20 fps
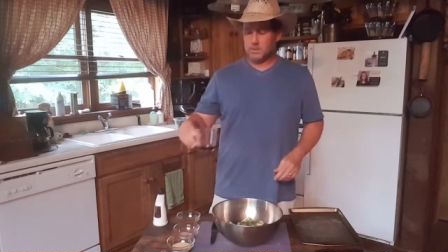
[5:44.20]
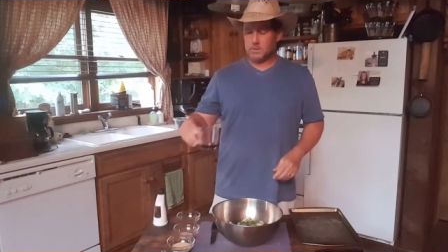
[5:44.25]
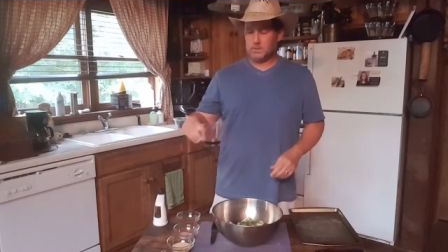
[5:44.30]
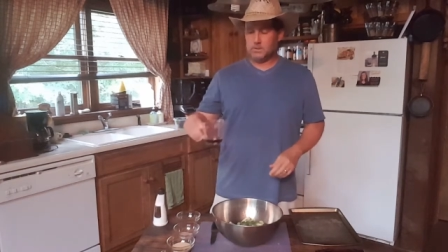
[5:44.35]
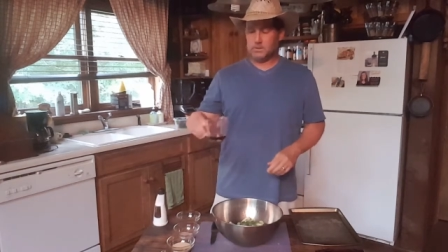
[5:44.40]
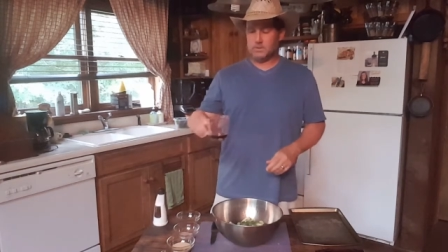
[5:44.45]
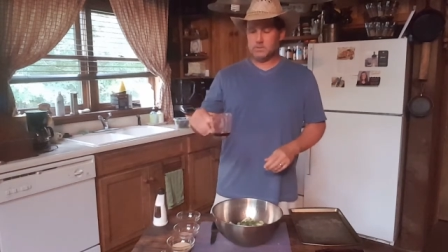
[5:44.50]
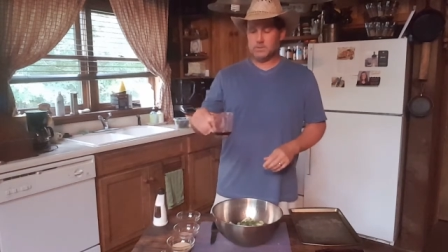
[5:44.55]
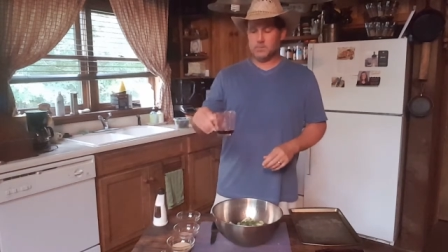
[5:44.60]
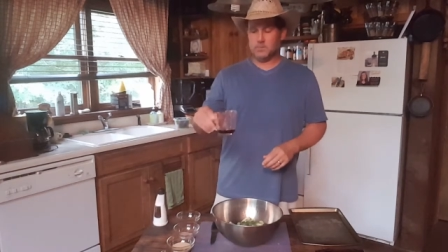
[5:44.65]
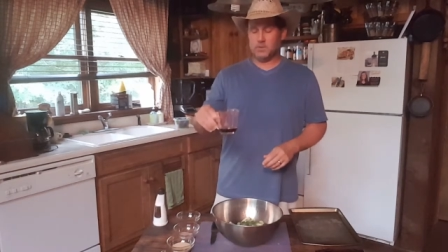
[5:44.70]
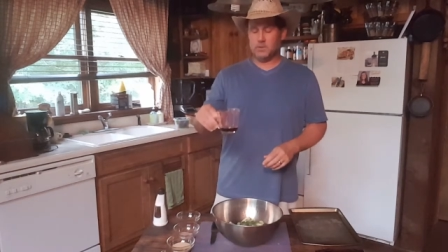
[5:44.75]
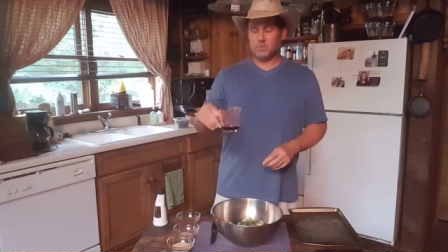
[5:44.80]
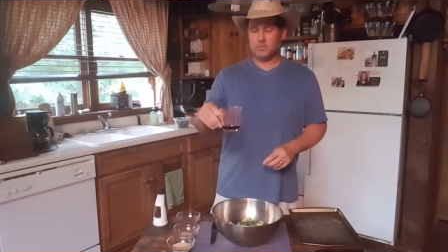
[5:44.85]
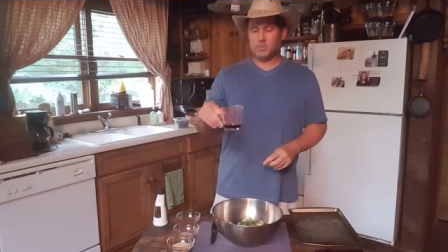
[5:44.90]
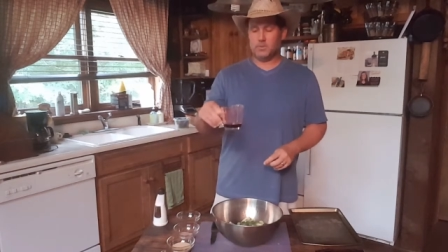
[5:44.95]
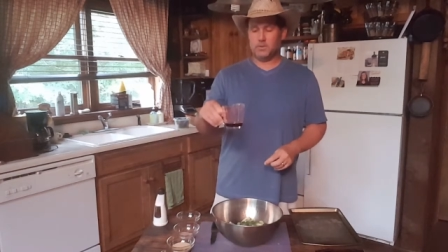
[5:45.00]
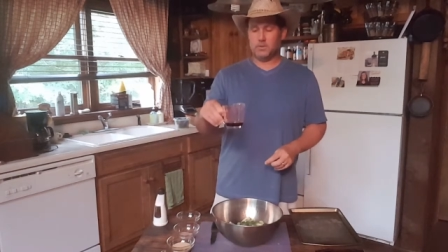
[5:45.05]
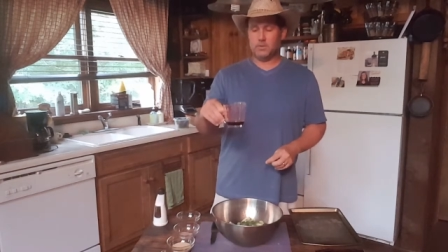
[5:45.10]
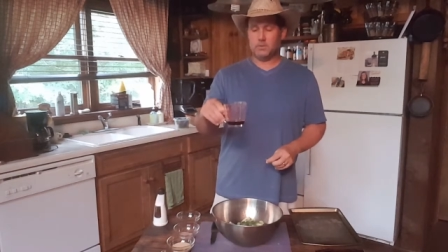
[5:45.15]
is I'm gonna
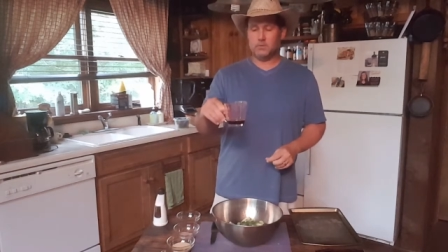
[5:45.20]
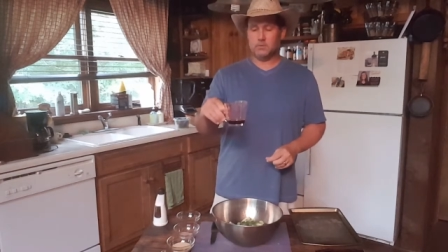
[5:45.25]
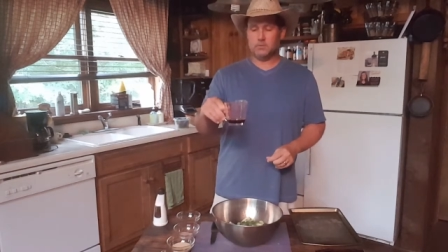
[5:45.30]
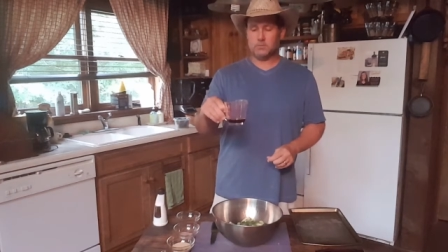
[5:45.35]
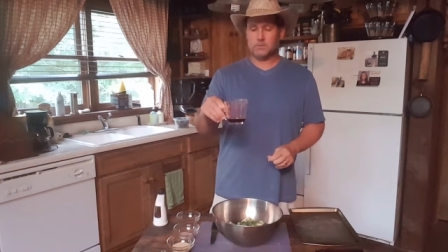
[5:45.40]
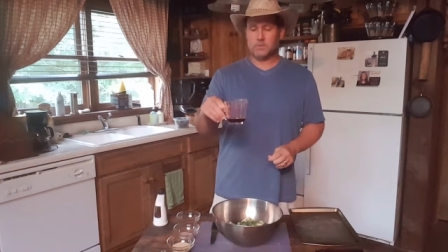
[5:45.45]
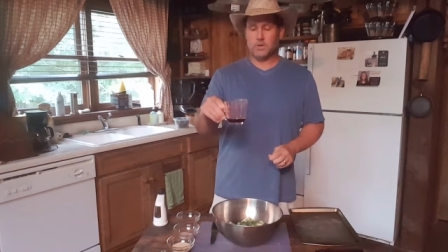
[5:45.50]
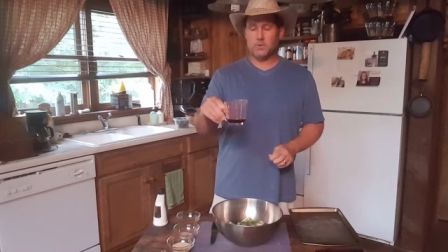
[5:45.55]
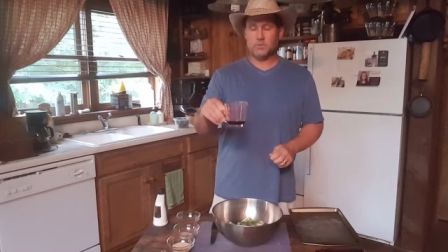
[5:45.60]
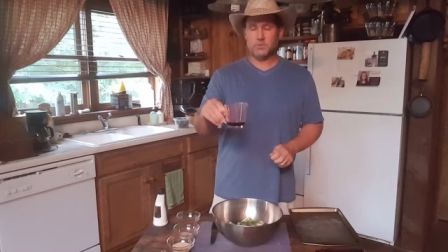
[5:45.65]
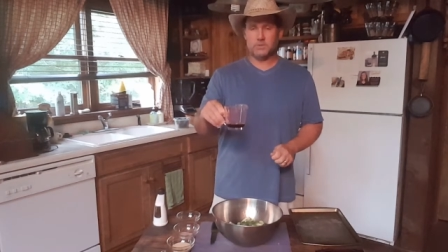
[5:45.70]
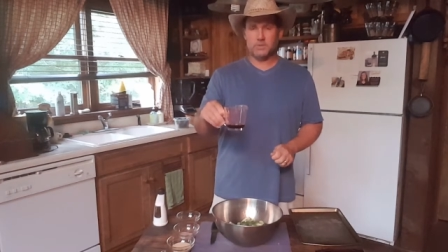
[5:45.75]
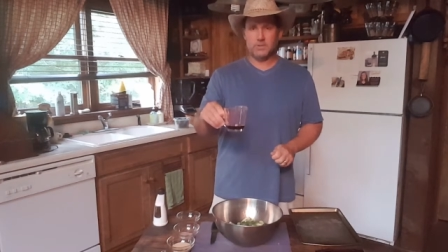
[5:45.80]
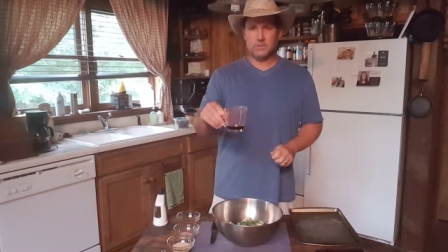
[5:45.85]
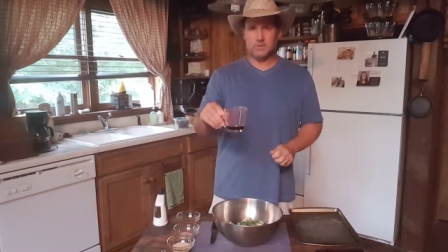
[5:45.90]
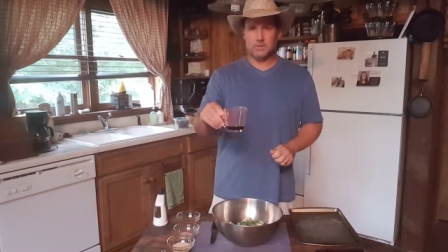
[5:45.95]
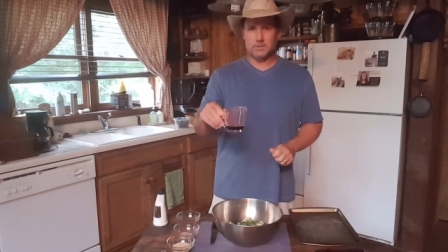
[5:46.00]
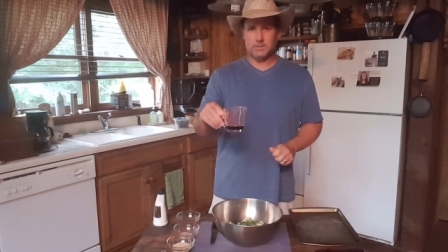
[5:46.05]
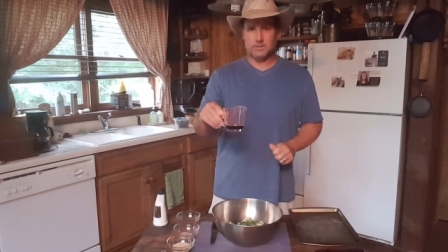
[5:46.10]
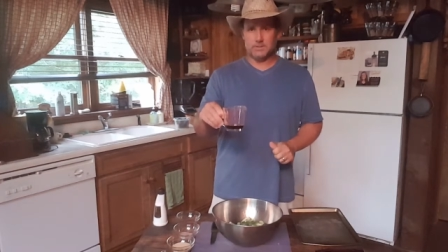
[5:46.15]
put
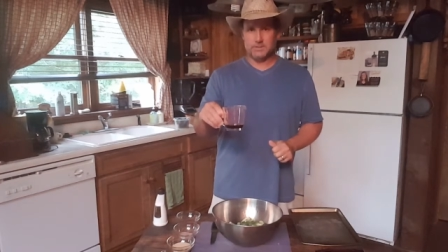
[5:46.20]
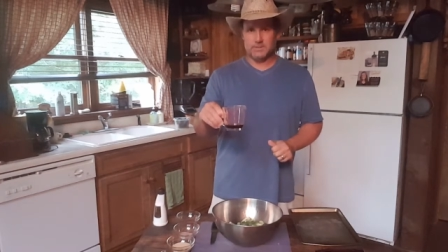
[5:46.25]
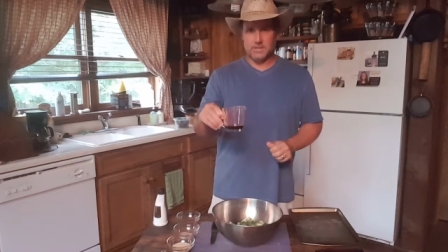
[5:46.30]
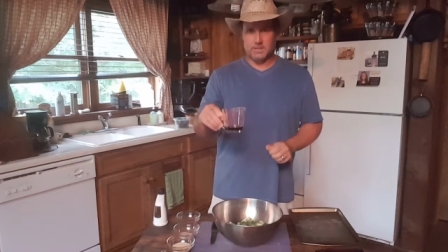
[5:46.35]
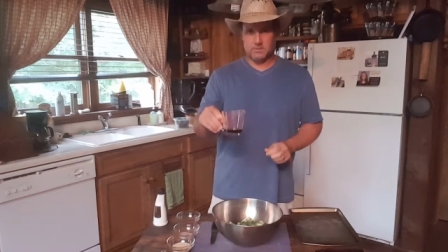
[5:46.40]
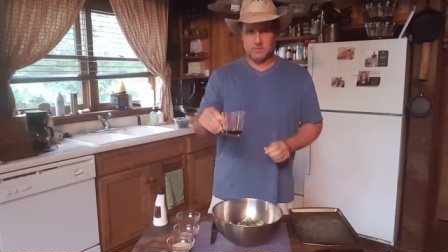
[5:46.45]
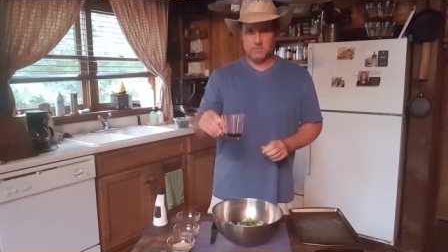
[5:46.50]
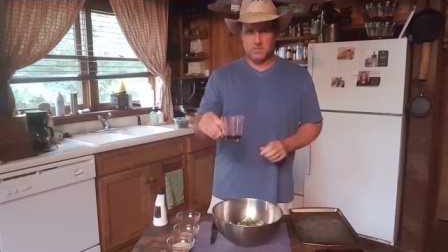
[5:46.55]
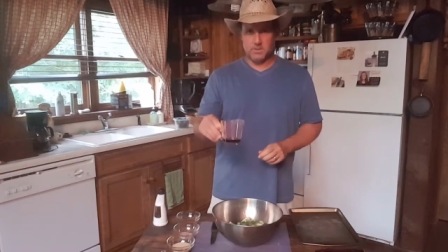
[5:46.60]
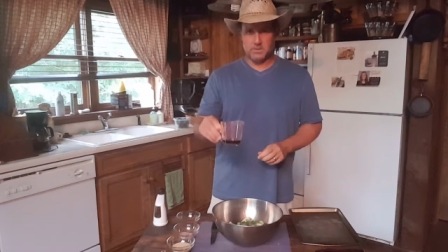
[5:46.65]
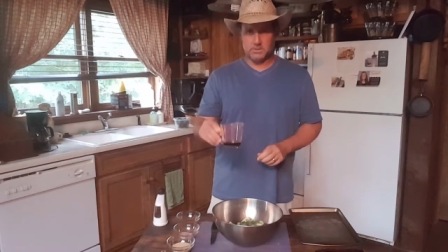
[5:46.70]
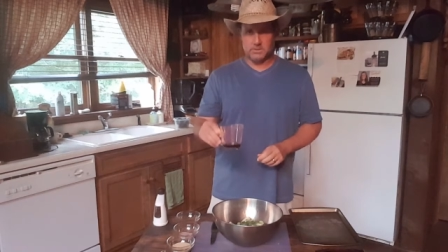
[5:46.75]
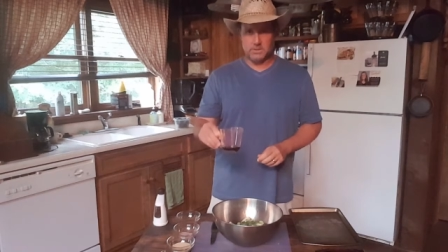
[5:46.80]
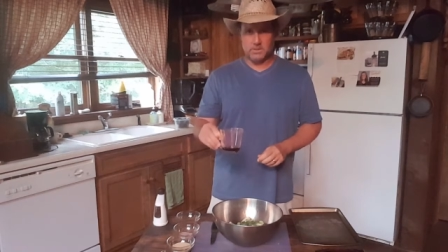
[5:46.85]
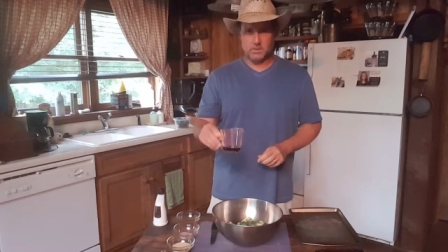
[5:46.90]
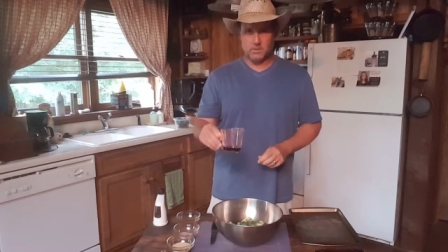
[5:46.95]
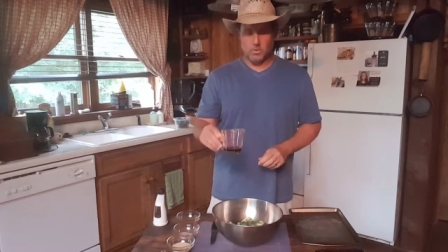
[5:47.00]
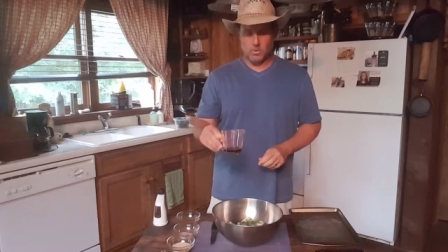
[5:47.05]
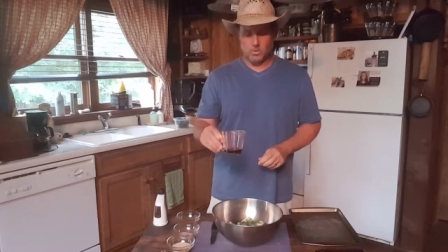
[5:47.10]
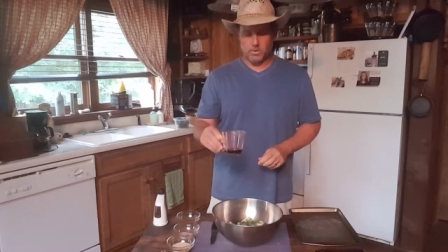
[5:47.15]
toasted sesame
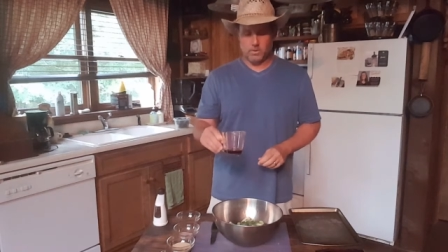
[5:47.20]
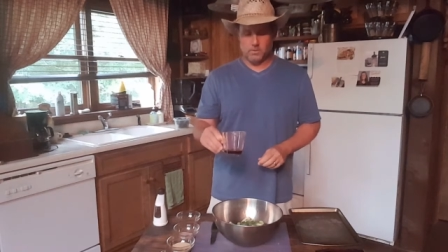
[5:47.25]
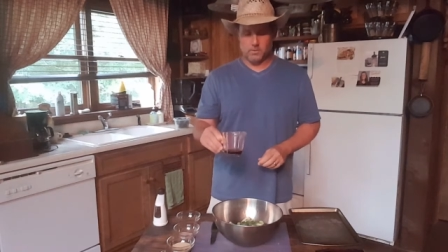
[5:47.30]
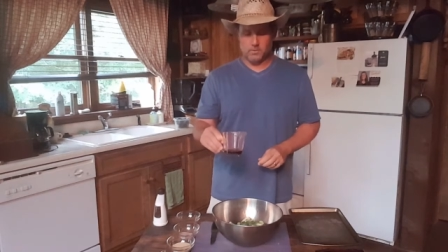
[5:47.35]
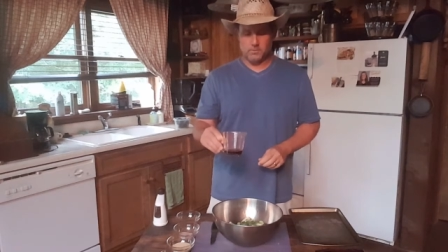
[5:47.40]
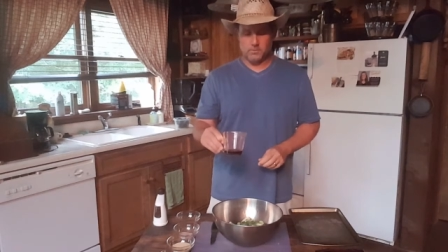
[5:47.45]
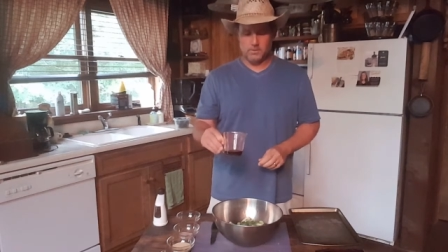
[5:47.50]
seed oil.